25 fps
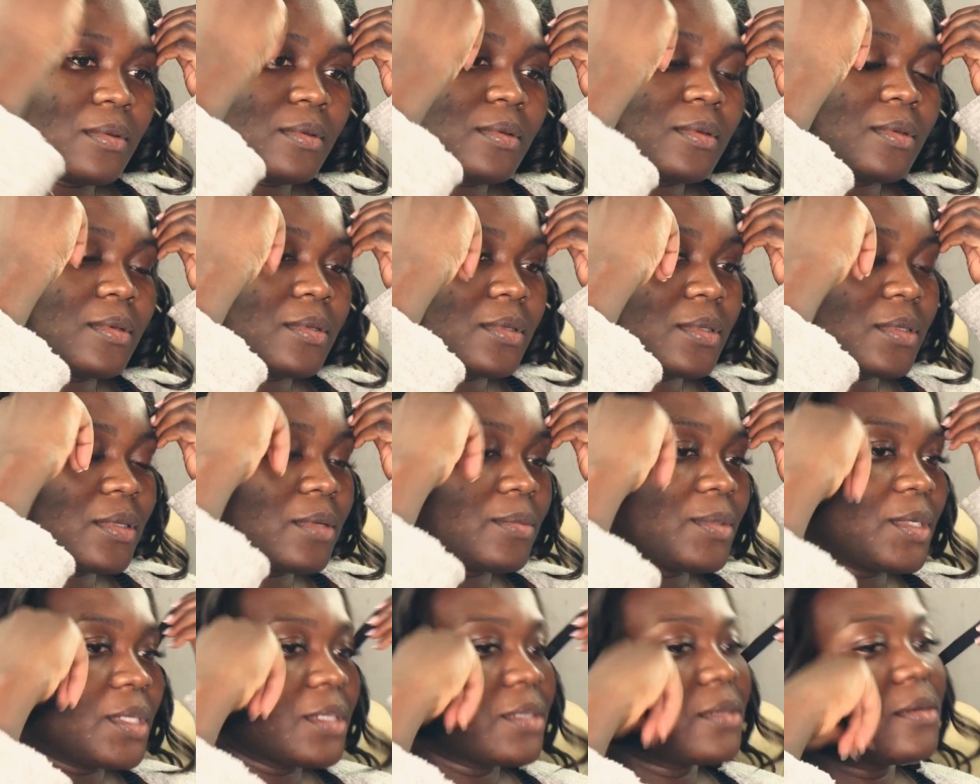So I'm
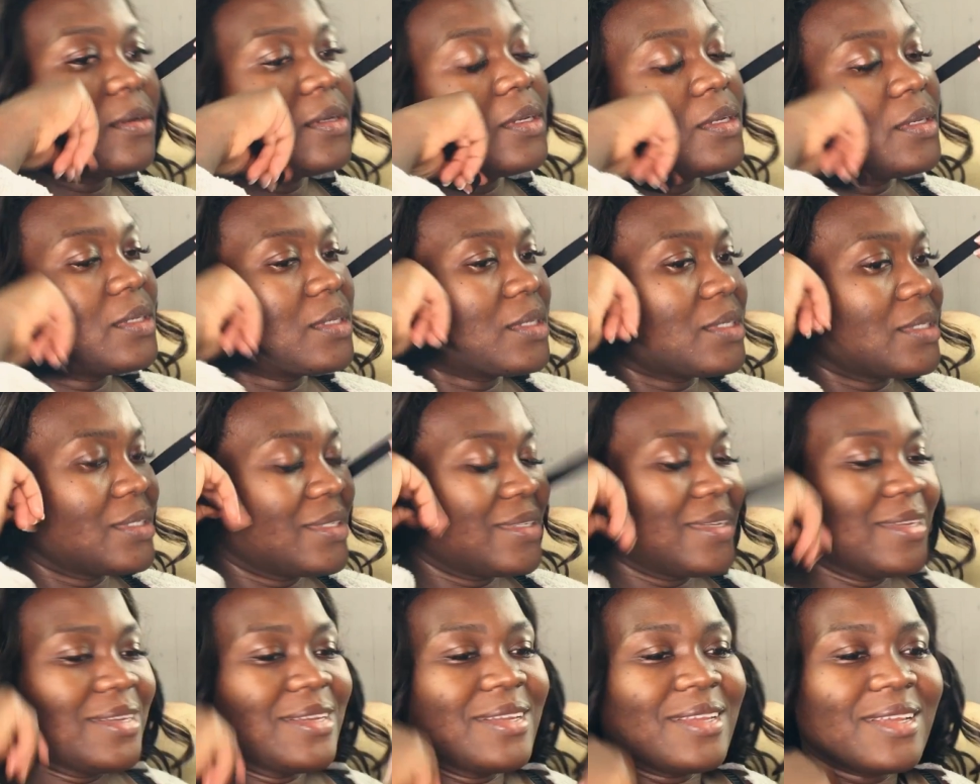just going
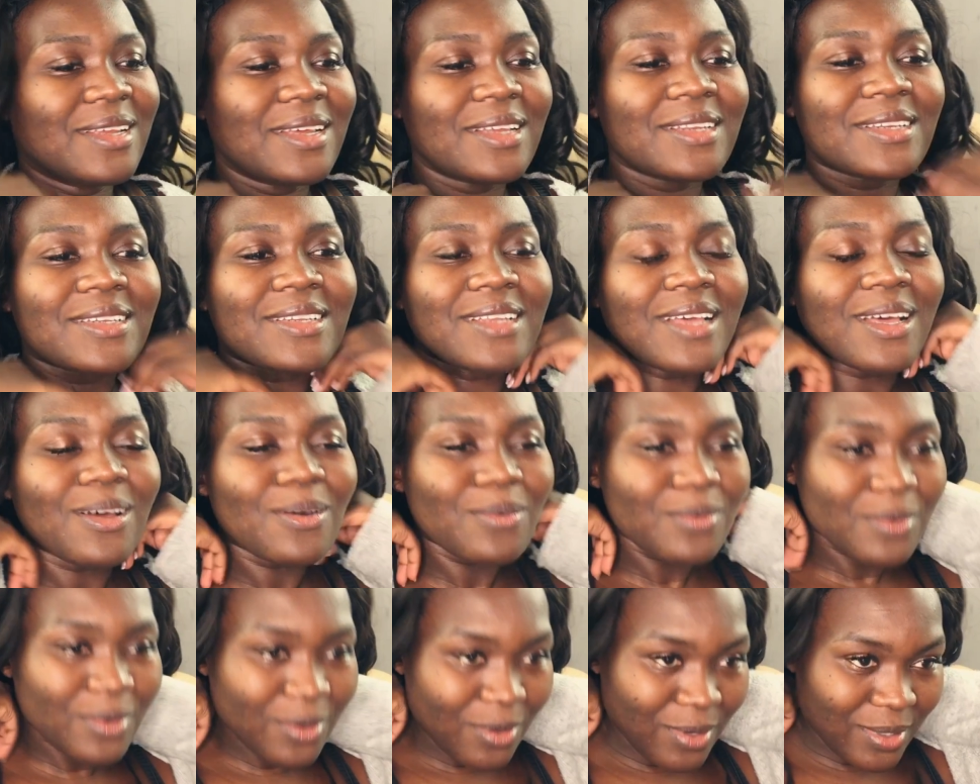down
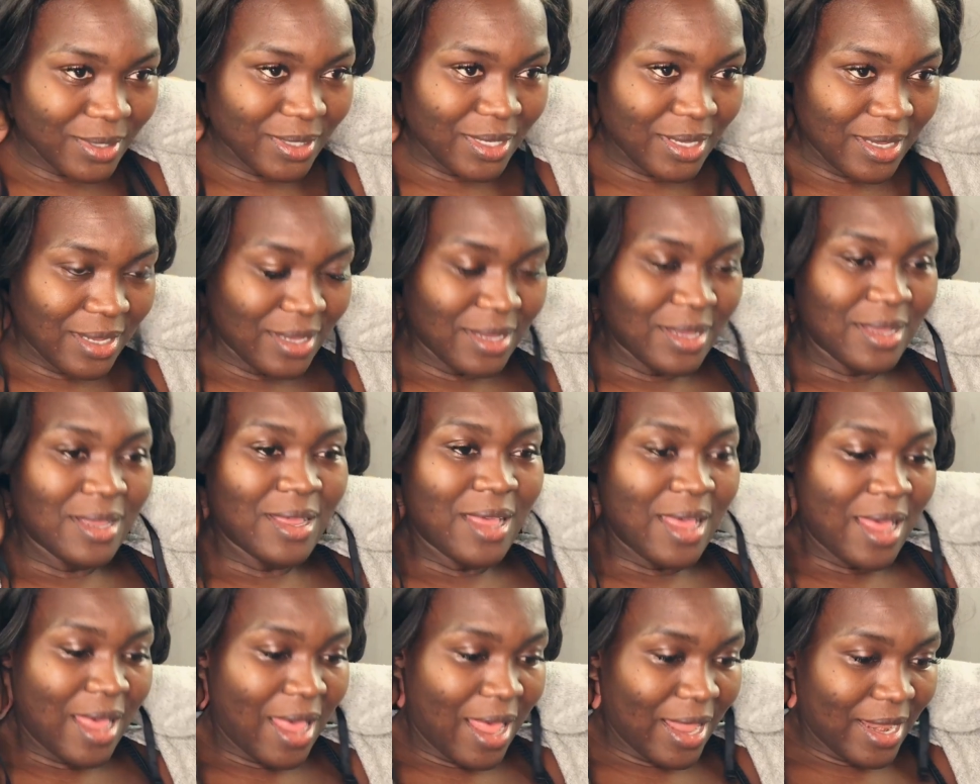because
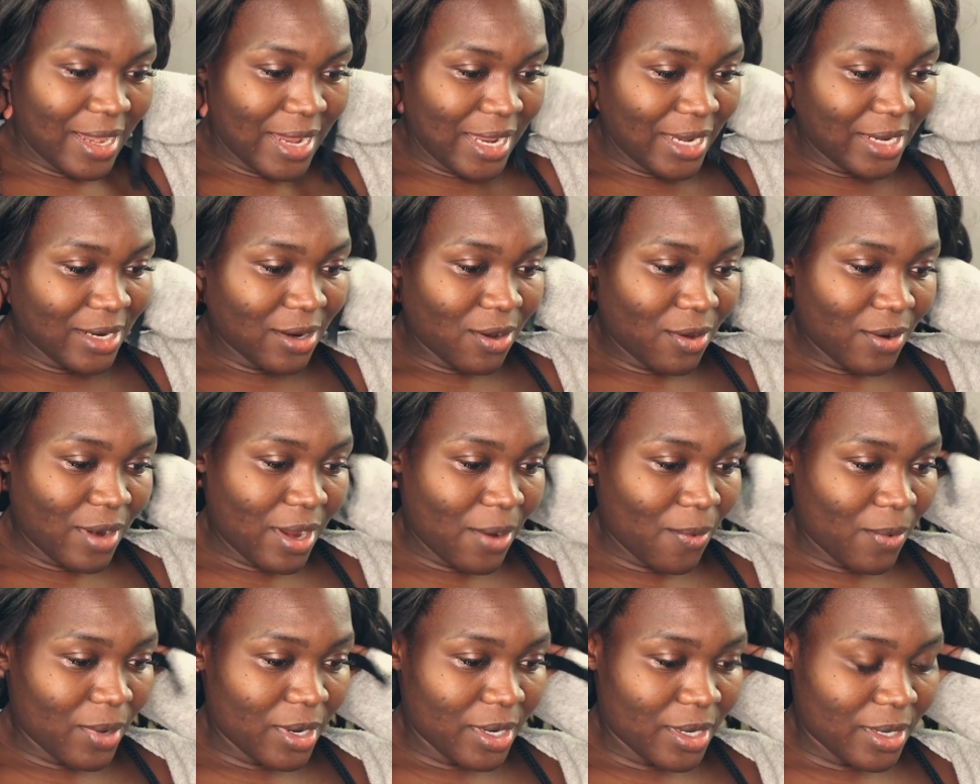later on
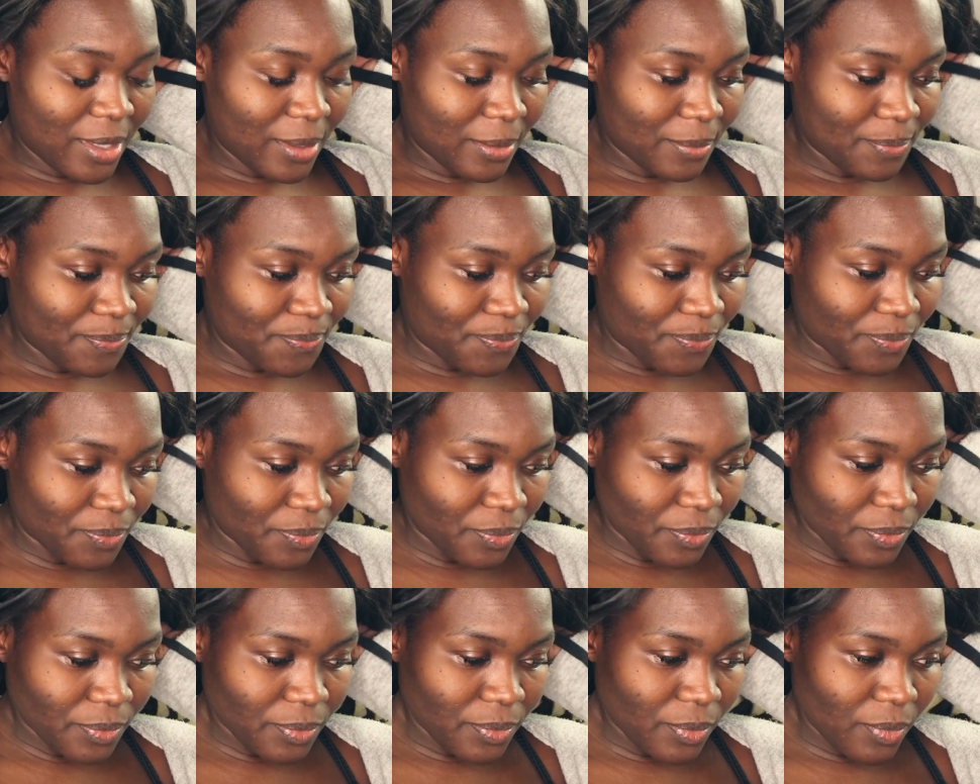
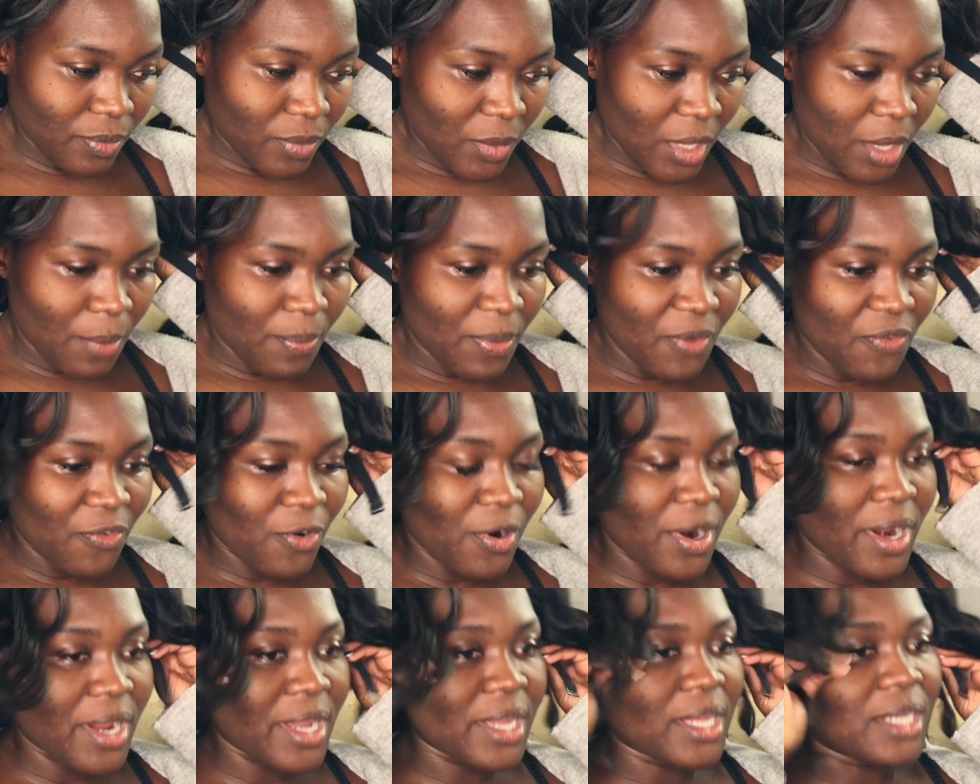before
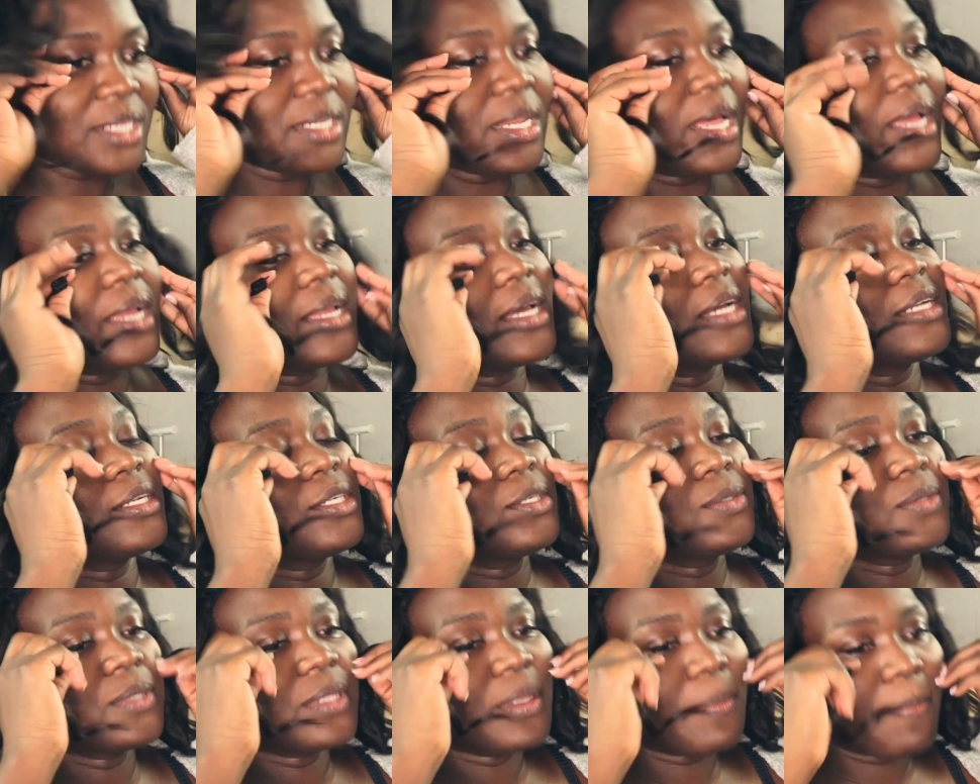I undo
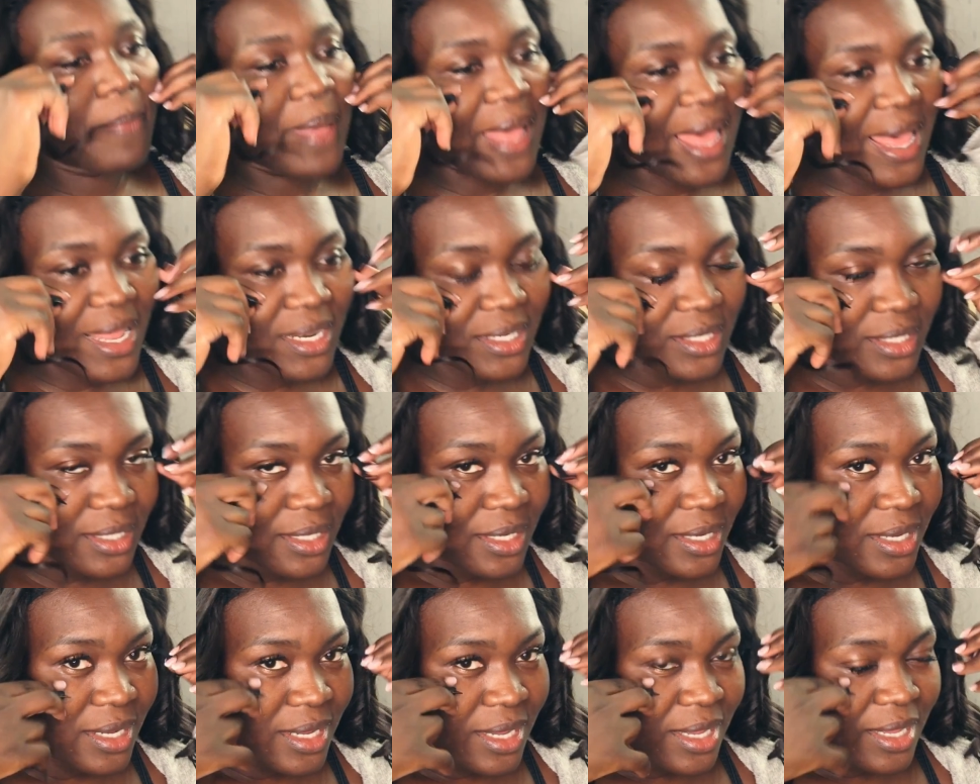the band,
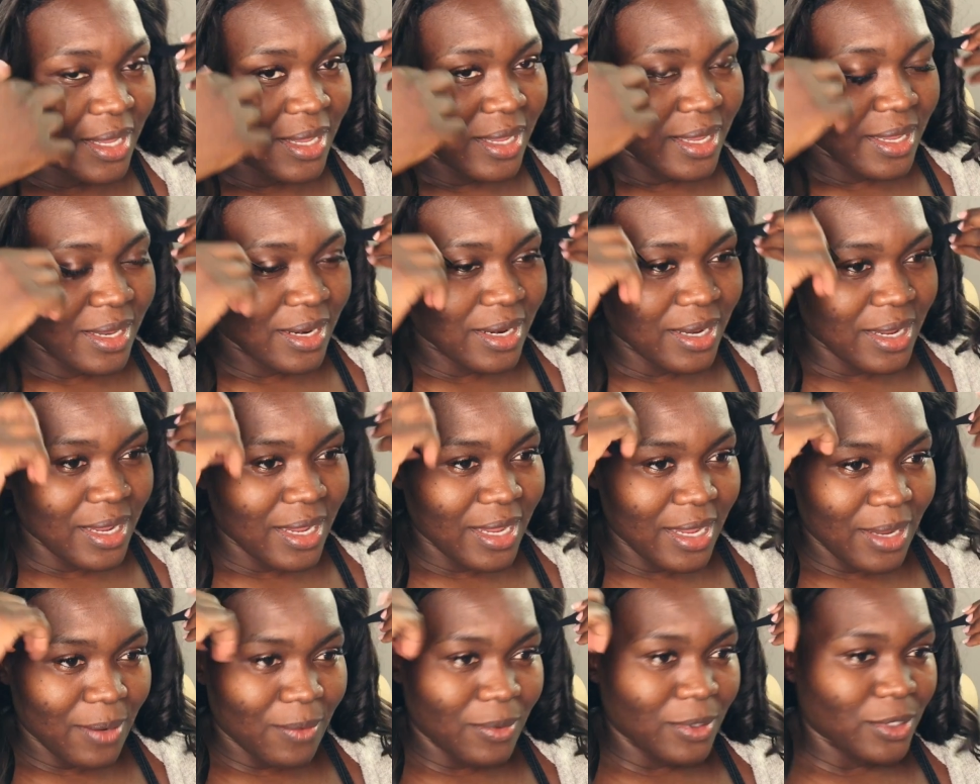I
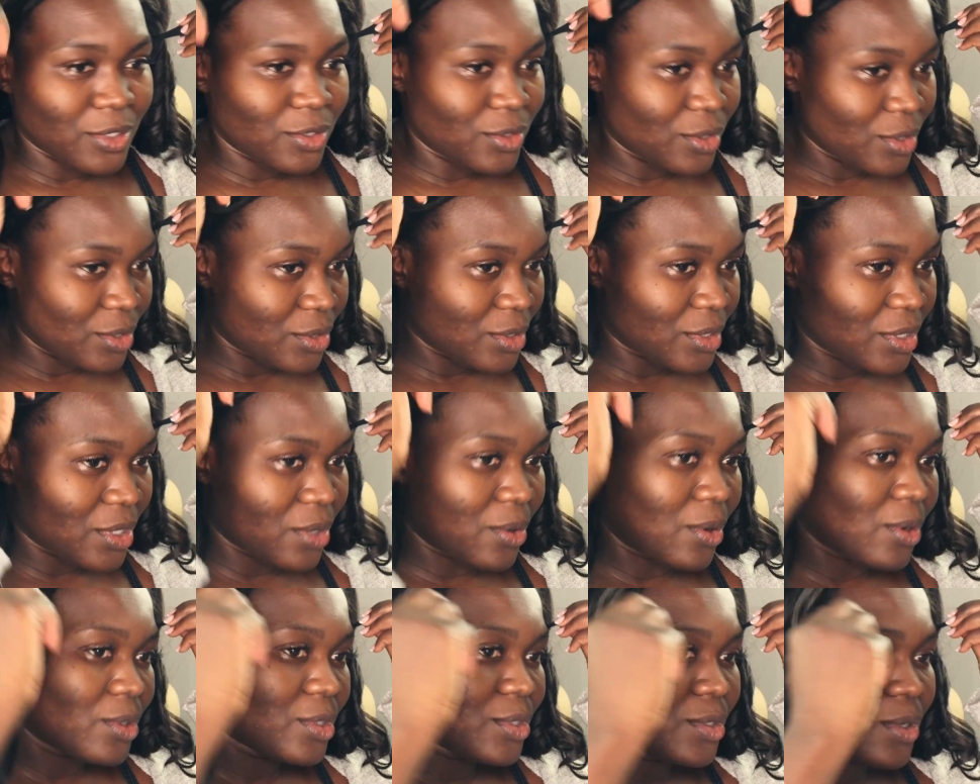want to use the
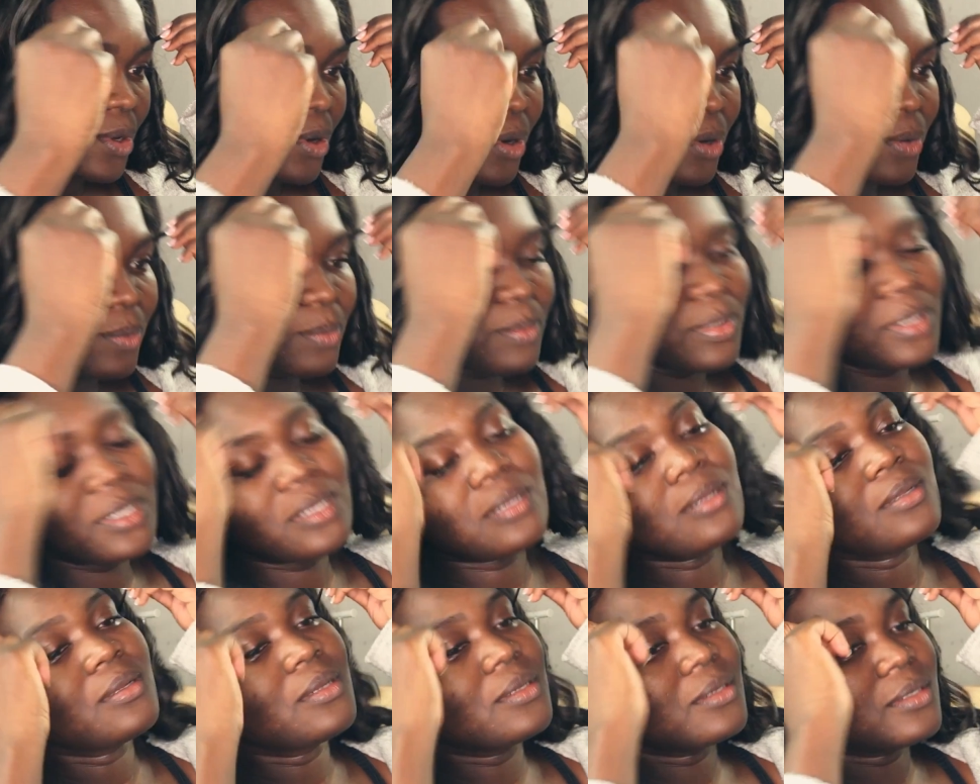hot comb
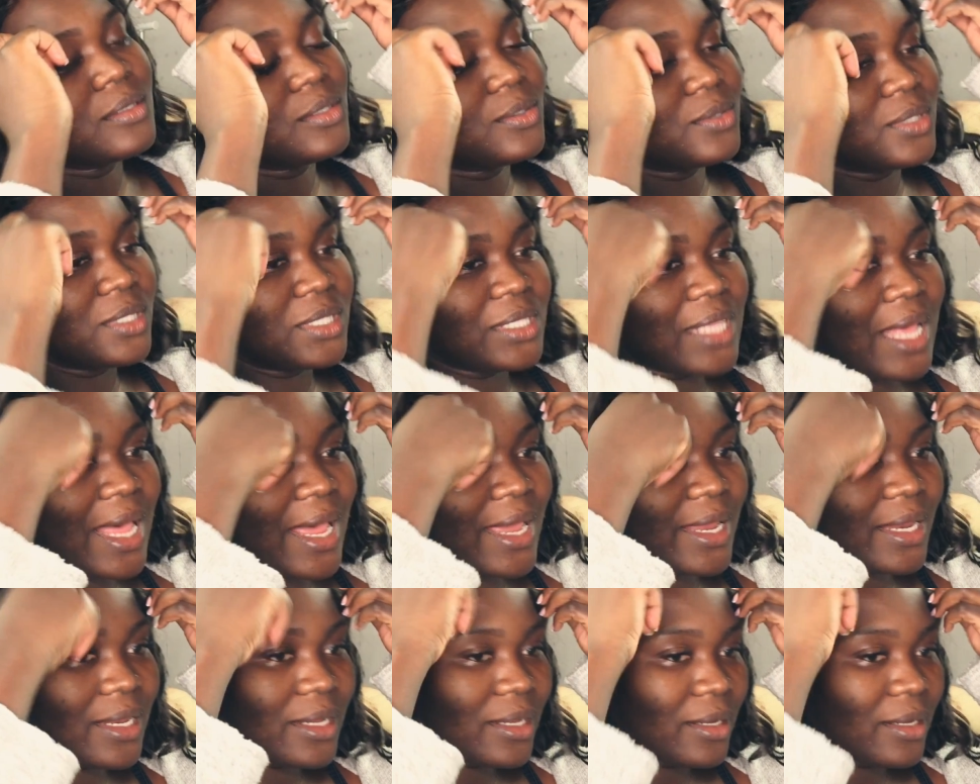to style.